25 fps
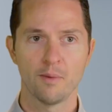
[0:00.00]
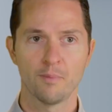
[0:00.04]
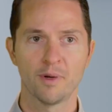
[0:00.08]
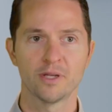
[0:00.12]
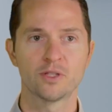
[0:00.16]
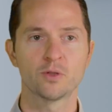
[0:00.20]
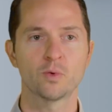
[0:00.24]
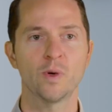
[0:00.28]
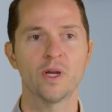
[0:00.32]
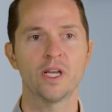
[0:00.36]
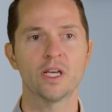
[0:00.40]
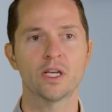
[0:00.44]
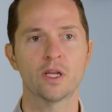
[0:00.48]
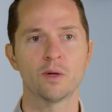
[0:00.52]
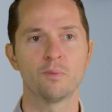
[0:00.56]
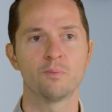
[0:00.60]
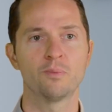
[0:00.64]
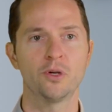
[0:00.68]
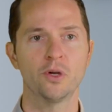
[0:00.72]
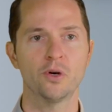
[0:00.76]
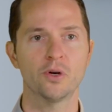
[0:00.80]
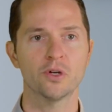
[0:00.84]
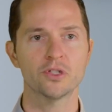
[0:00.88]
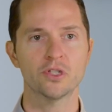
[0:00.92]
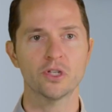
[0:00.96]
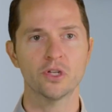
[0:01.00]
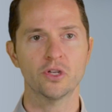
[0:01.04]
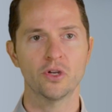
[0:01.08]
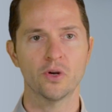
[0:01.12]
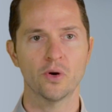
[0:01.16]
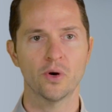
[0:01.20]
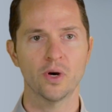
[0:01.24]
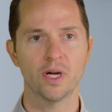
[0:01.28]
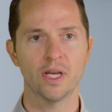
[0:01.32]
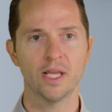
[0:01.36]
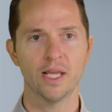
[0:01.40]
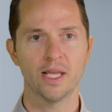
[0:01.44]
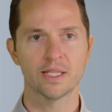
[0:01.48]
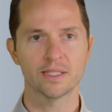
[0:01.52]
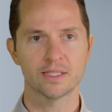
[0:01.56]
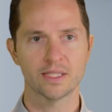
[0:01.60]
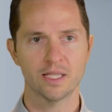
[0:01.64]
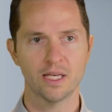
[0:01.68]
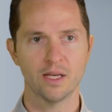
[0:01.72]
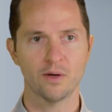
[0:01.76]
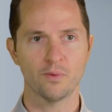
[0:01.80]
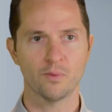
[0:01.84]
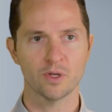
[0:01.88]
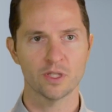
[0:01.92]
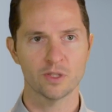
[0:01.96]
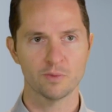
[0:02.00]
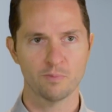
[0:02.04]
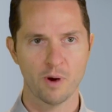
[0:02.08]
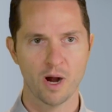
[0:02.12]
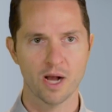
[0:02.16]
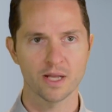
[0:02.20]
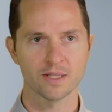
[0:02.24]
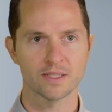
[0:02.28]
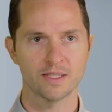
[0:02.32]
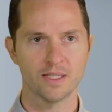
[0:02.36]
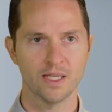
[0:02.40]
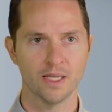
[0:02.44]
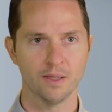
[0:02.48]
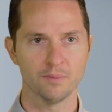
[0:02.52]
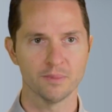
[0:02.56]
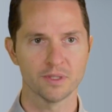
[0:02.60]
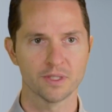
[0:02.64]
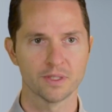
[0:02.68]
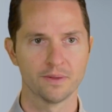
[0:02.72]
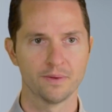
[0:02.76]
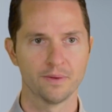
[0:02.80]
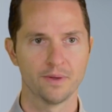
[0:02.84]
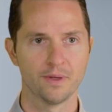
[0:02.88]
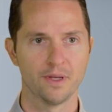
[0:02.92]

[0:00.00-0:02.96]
between computer security incident response teams.